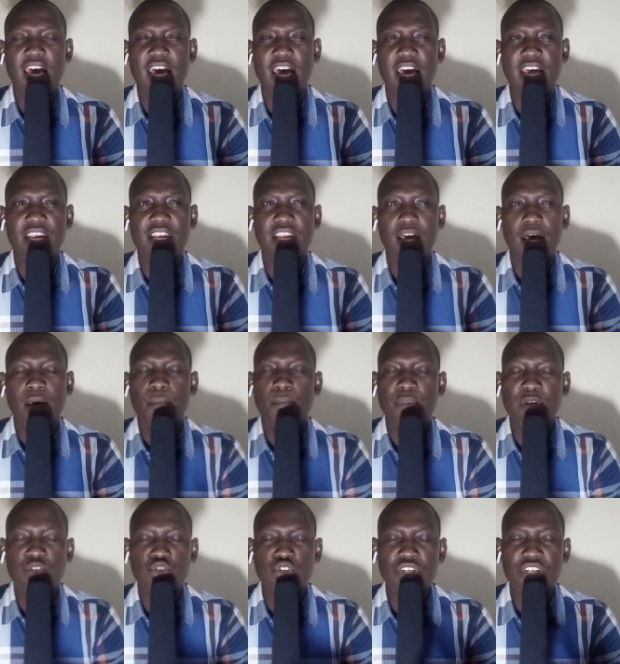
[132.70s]
and
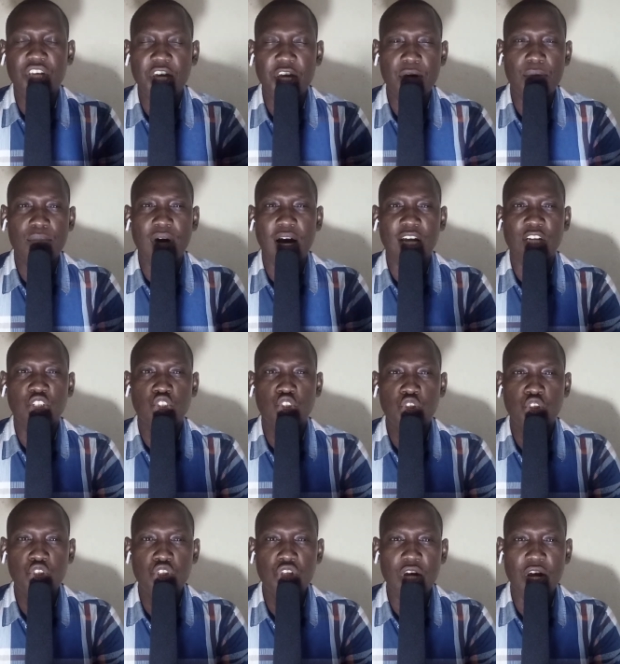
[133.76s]
between him and,
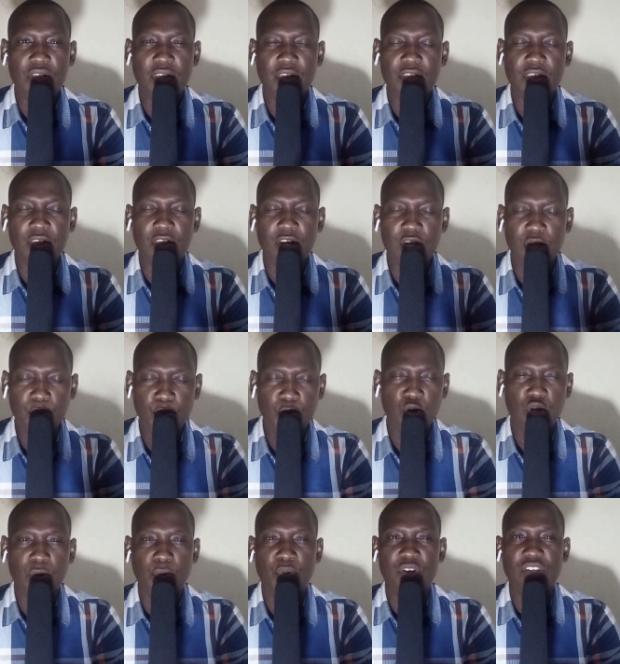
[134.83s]
and, the, and the
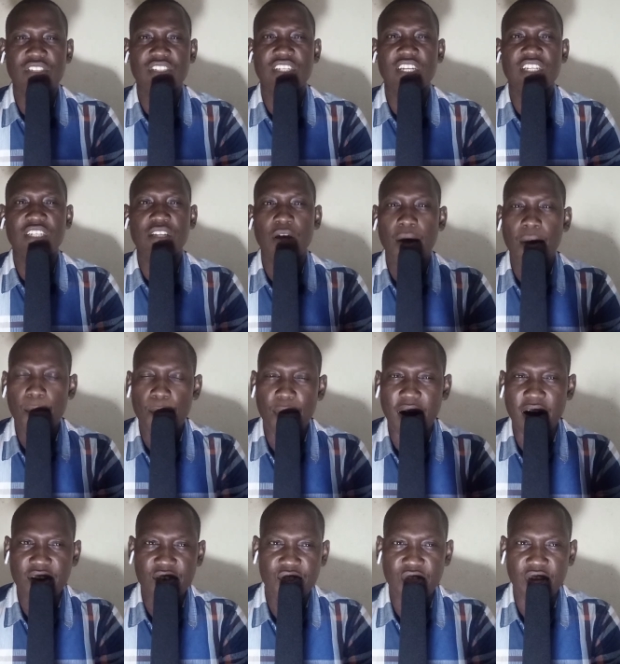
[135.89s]
deputy president
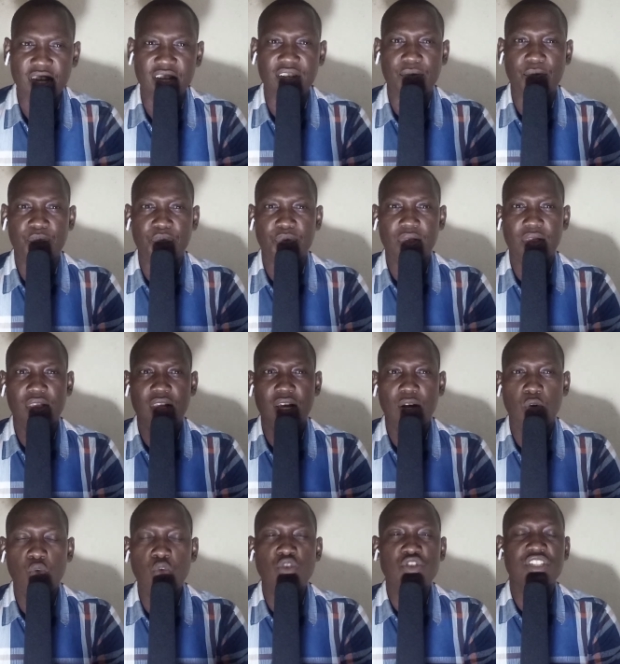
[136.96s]
back then,
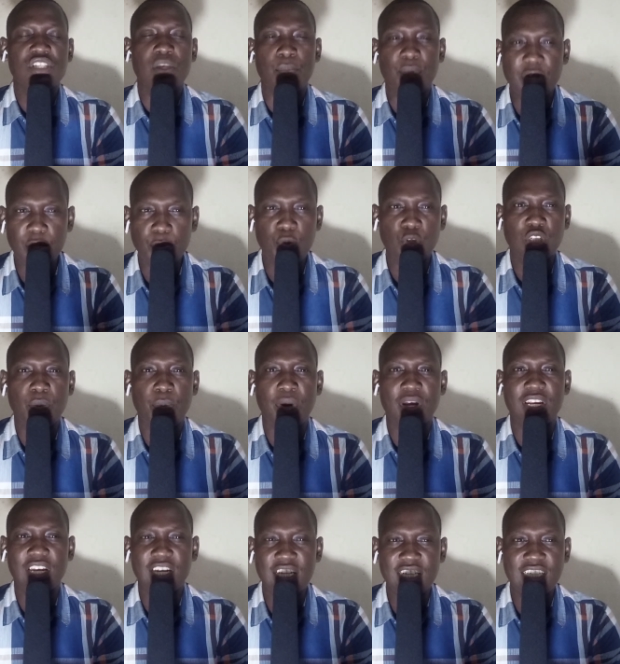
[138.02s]
who was the deputy
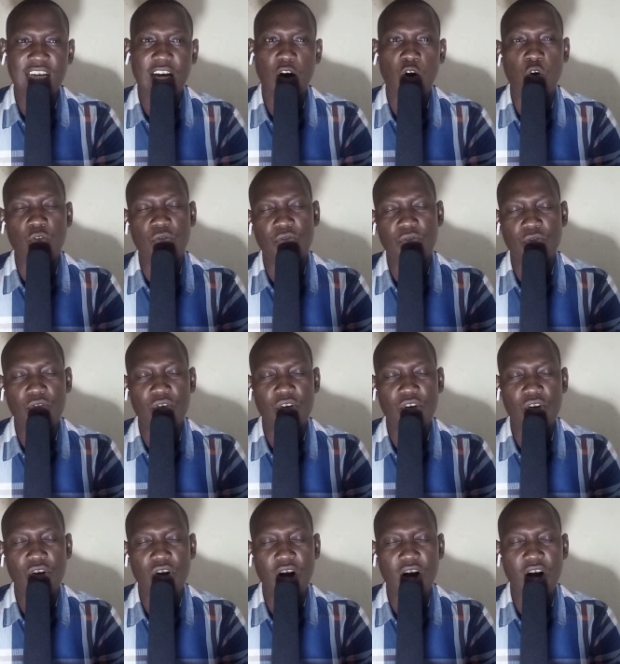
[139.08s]
party leader of
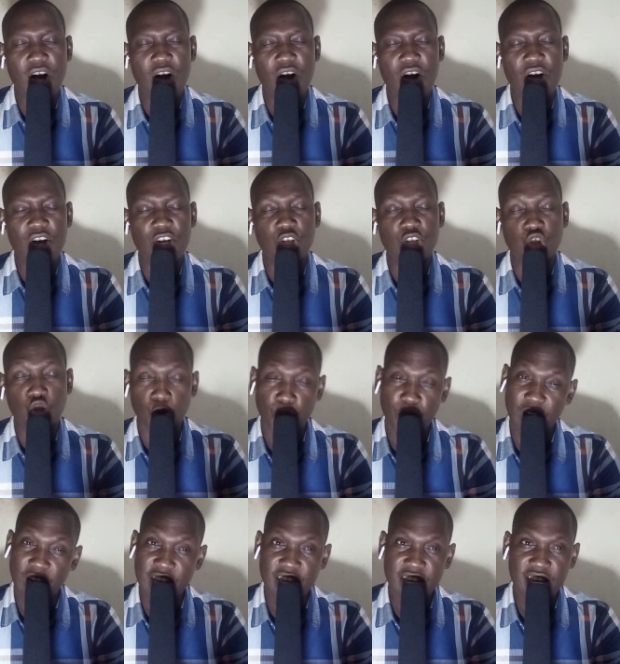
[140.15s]

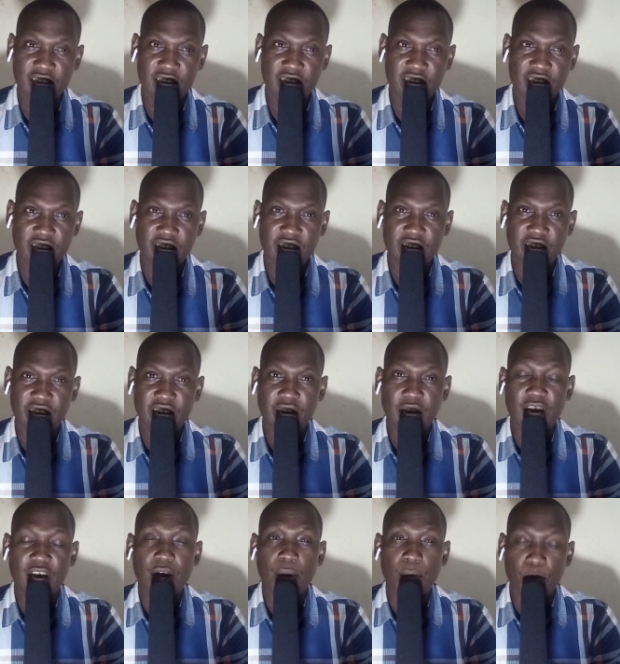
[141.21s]
Jubilee
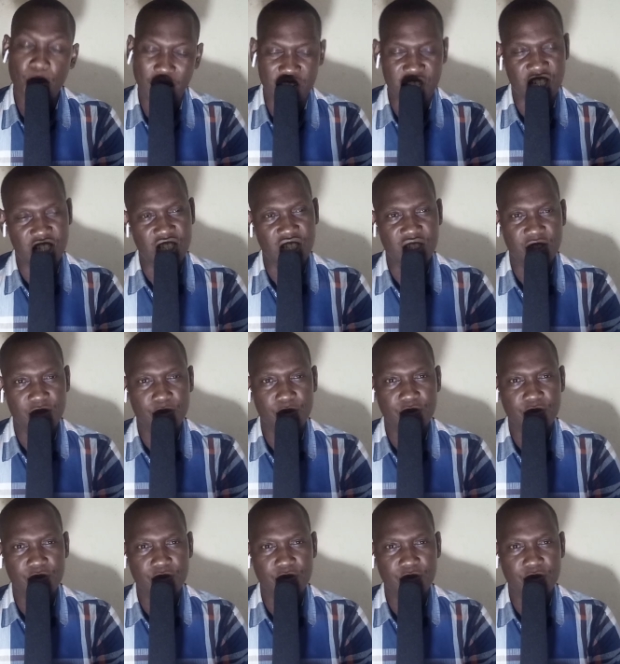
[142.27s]
Party.